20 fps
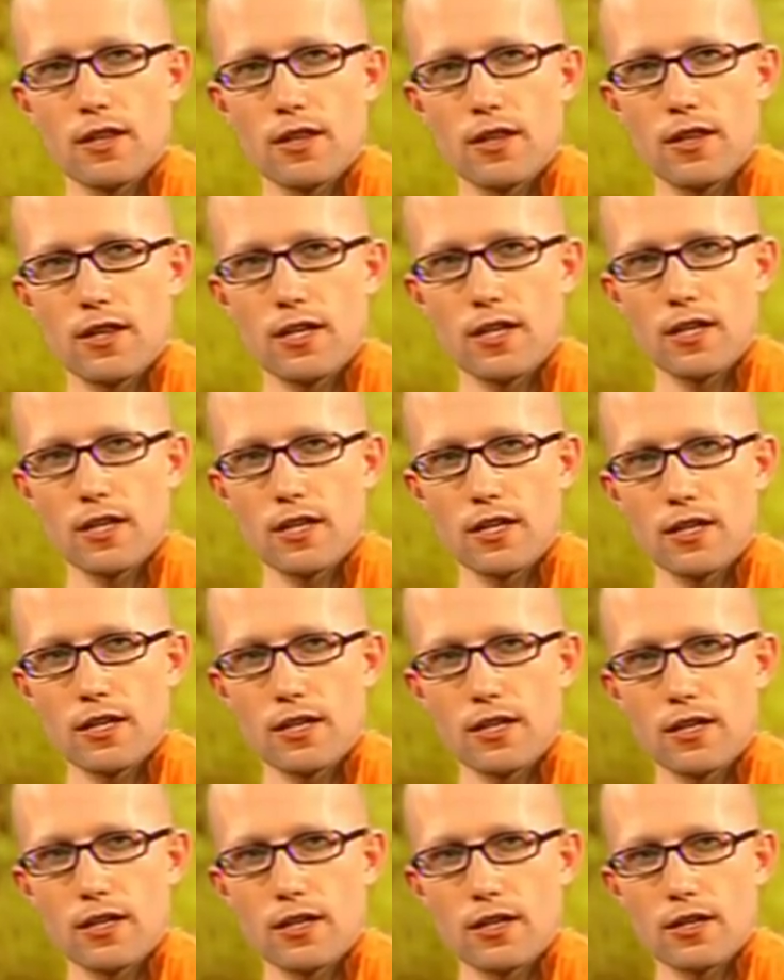
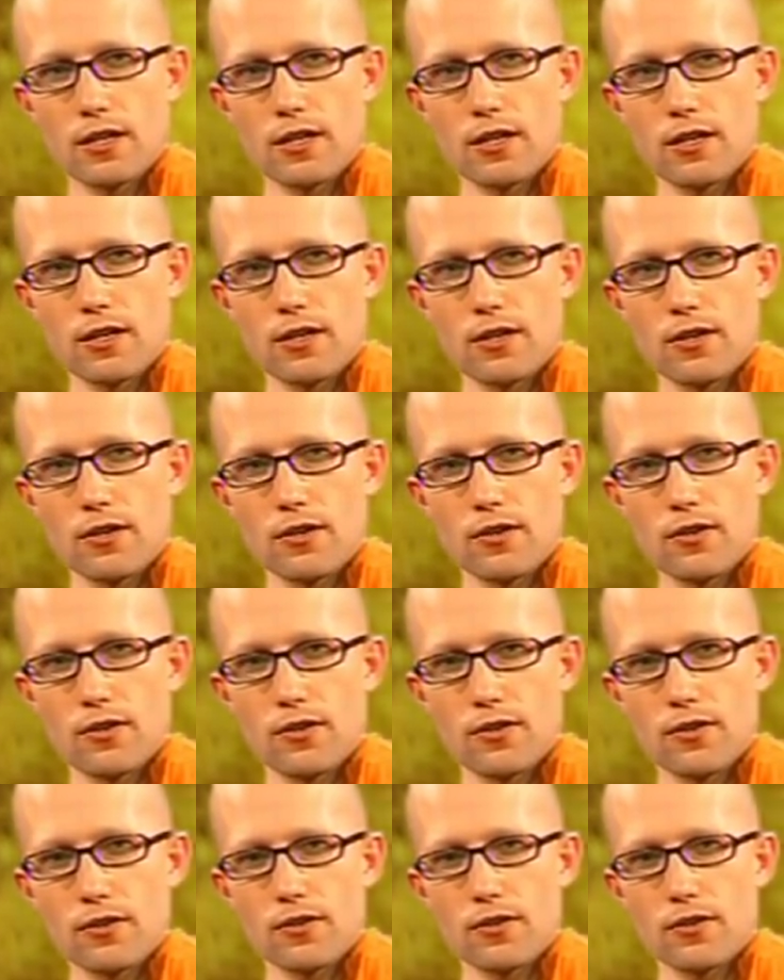The,
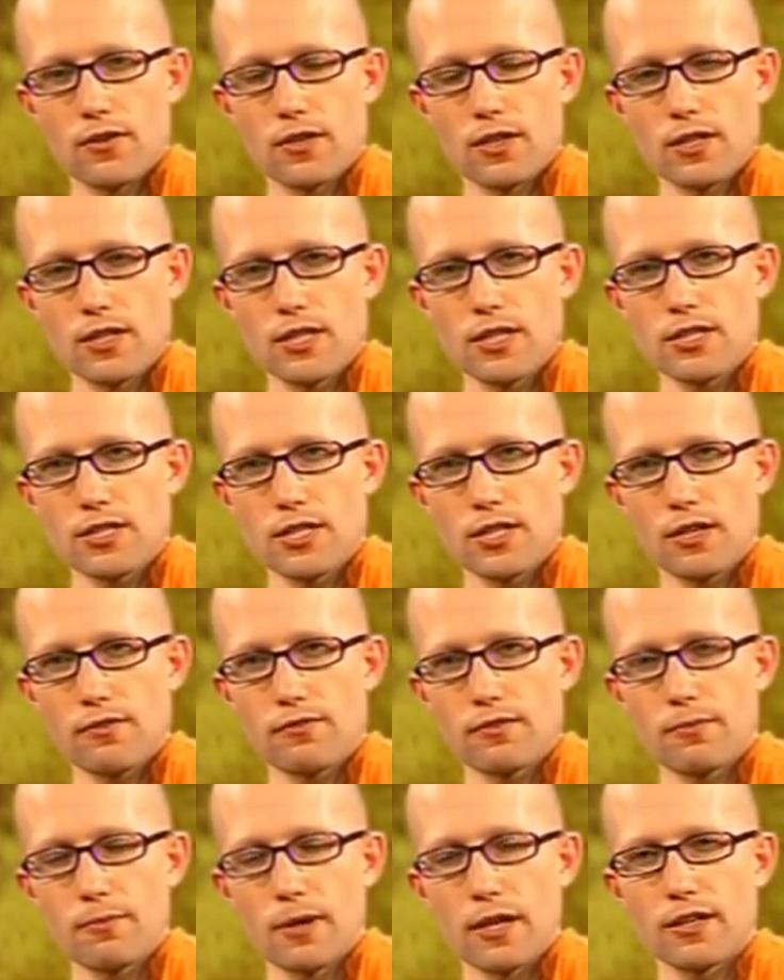the teaching
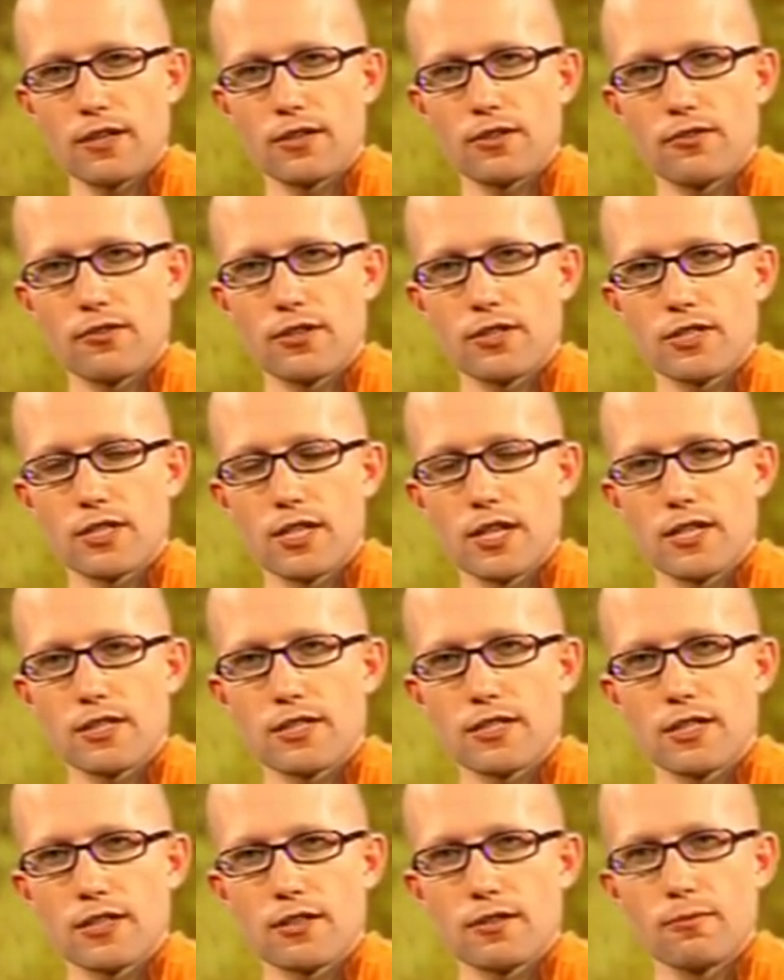of dependent
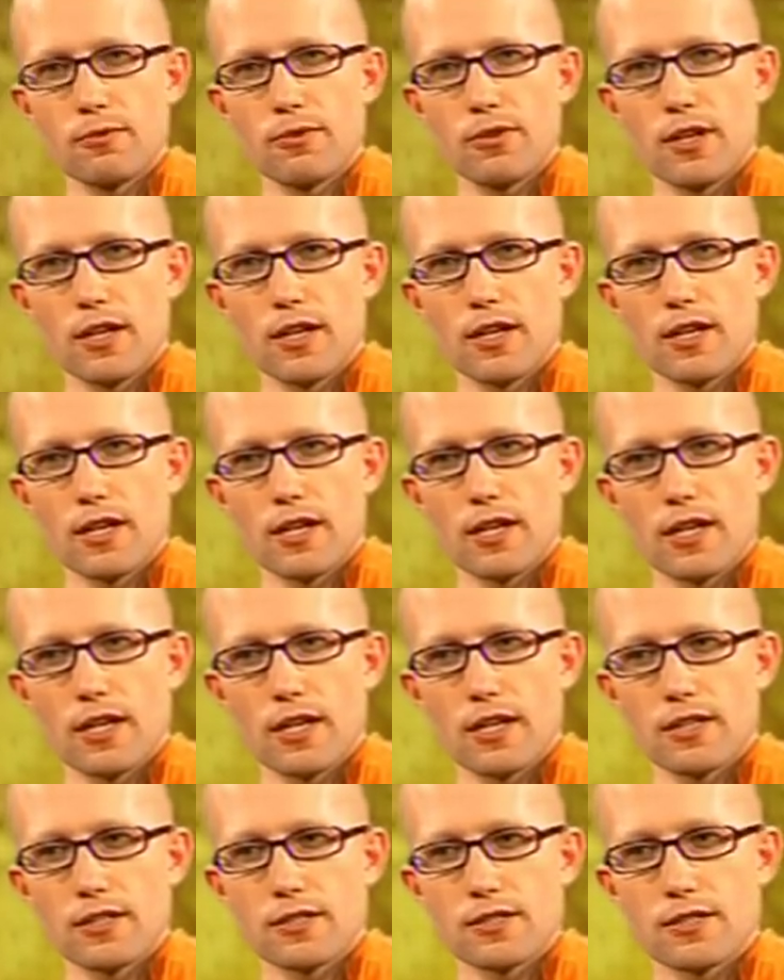origination of the Buddha
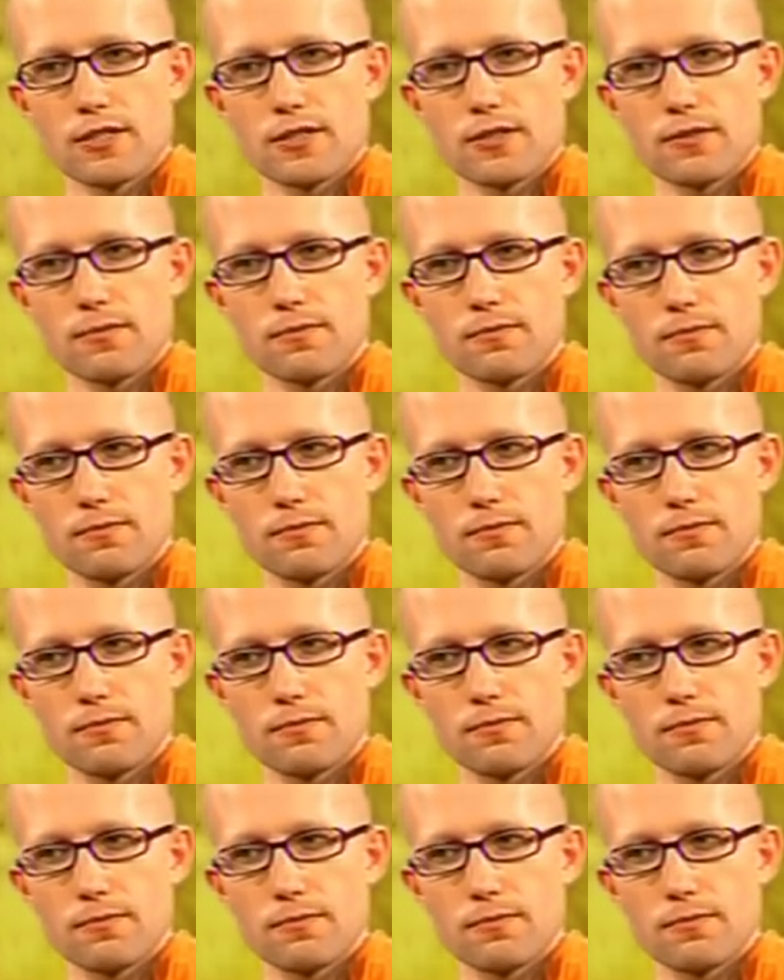is,